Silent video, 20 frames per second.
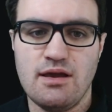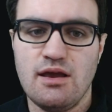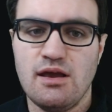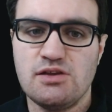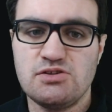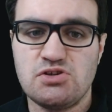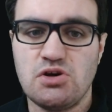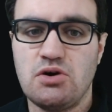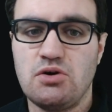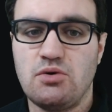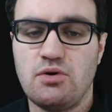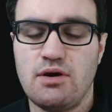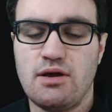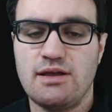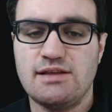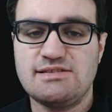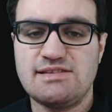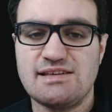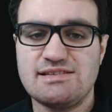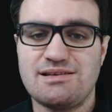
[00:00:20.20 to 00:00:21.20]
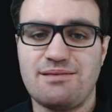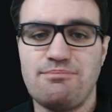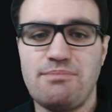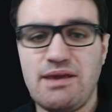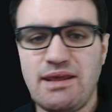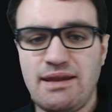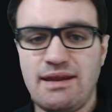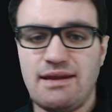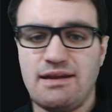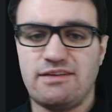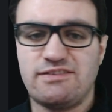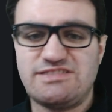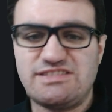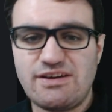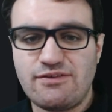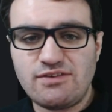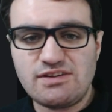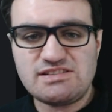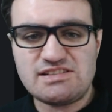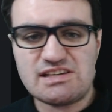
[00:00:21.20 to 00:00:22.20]
So it says a median of
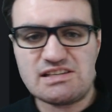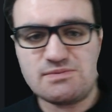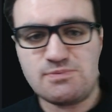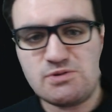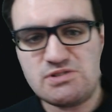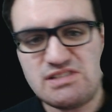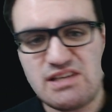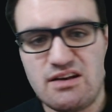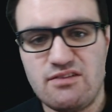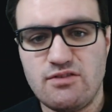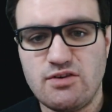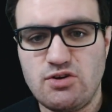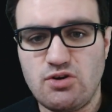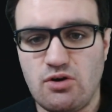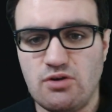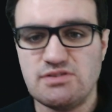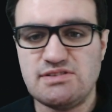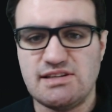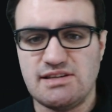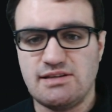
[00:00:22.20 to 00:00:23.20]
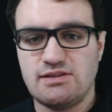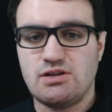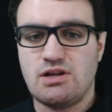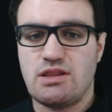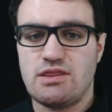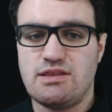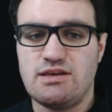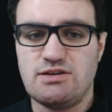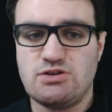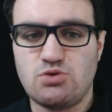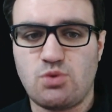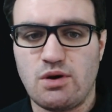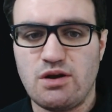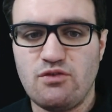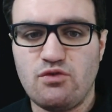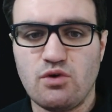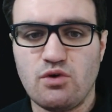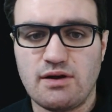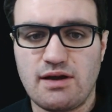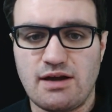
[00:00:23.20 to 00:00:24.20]
76% of adults in the
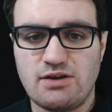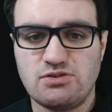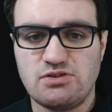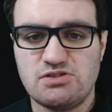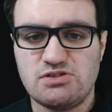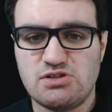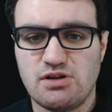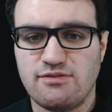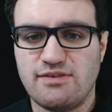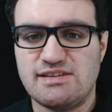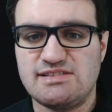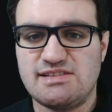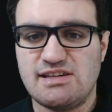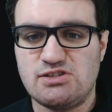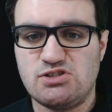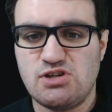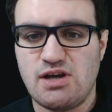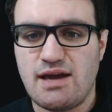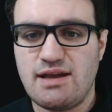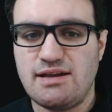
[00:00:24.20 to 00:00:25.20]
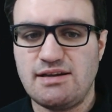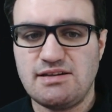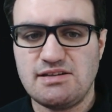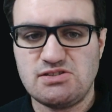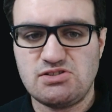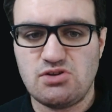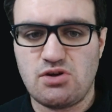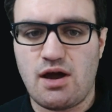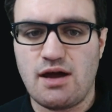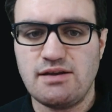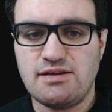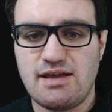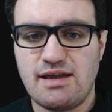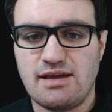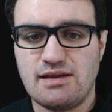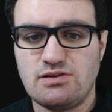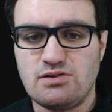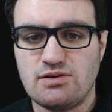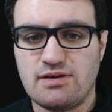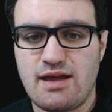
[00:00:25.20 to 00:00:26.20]
24 countries surveyed say China does not
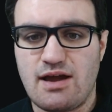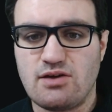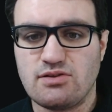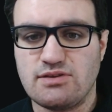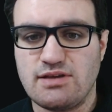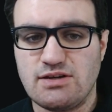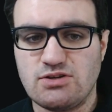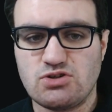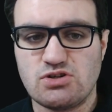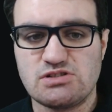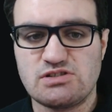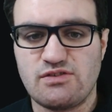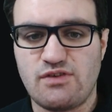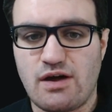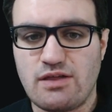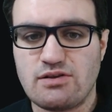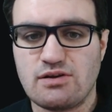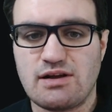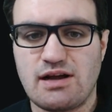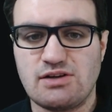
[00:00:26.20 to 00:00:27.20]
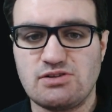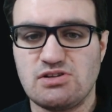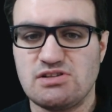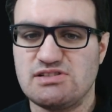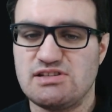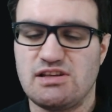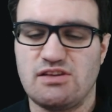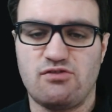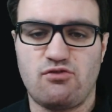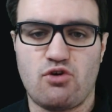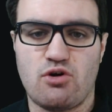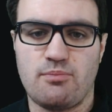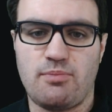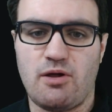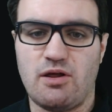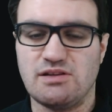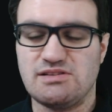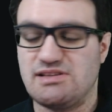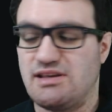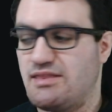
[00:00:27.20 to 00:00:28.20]
take into account the interests of other countries in its foreign
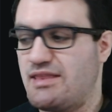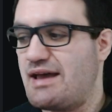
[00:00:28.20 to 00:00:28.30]
policy.